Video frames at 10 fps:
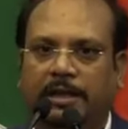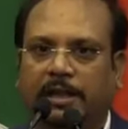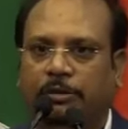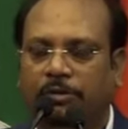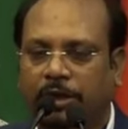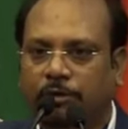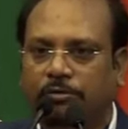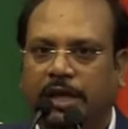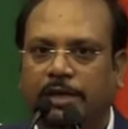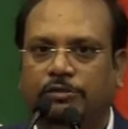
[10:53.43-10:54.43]
area to
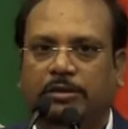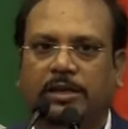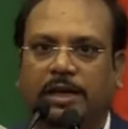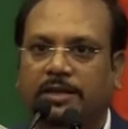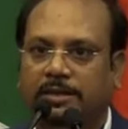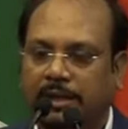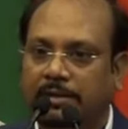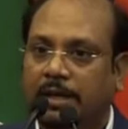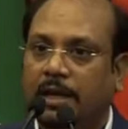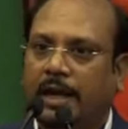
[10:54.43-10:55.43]
reduce the insulin
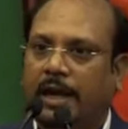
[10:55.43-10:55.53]
resistance,